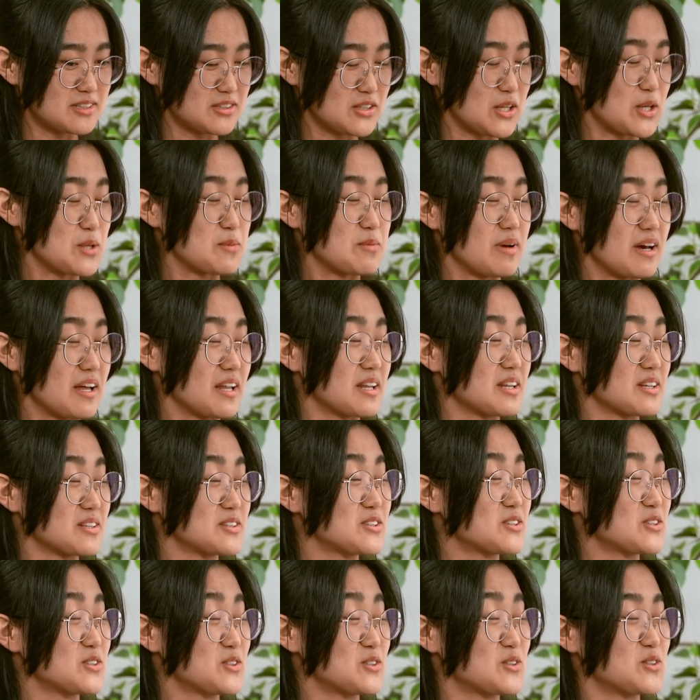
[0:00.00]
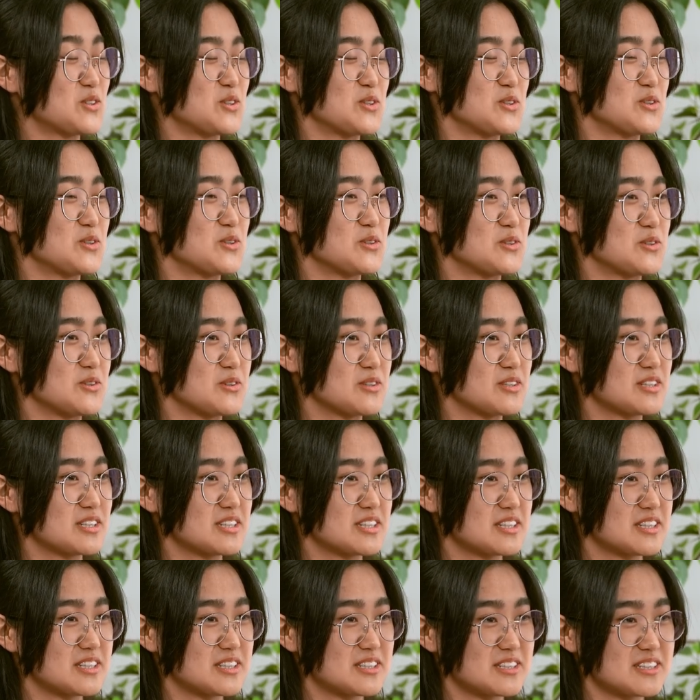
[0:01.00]
math too.
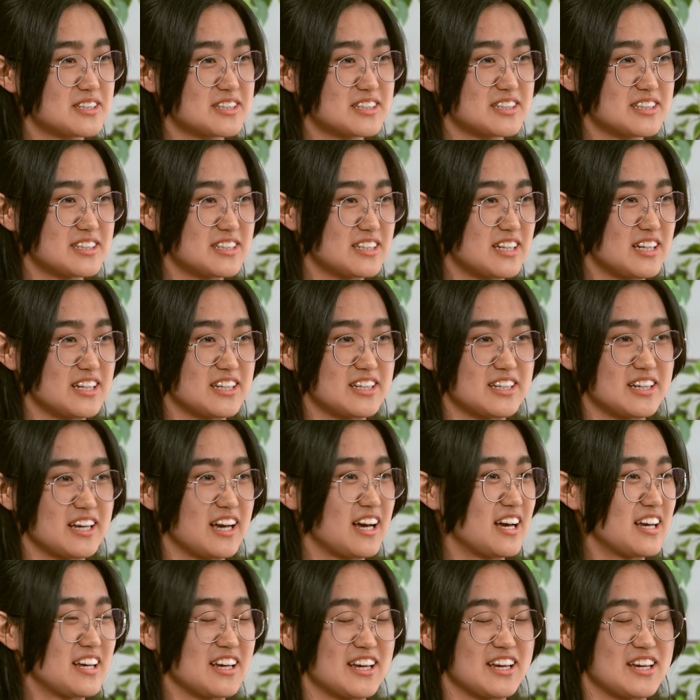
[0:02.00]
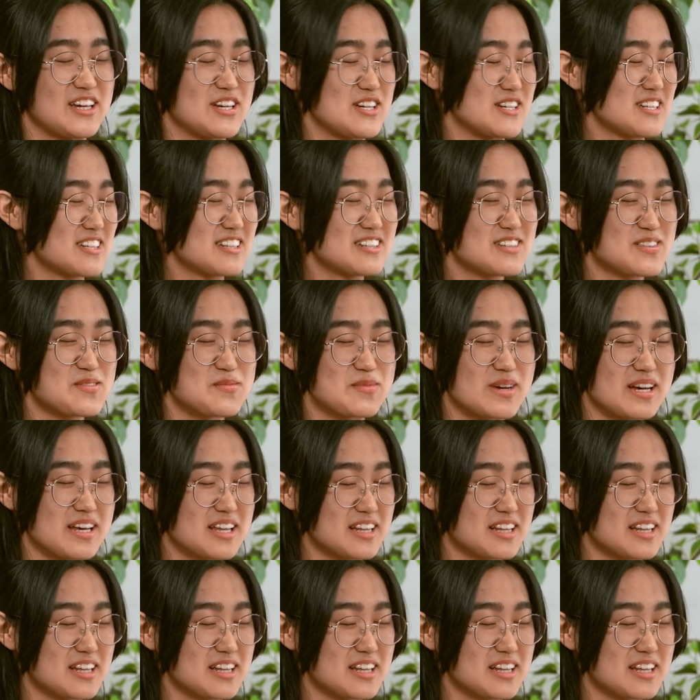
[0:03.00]
I hate math.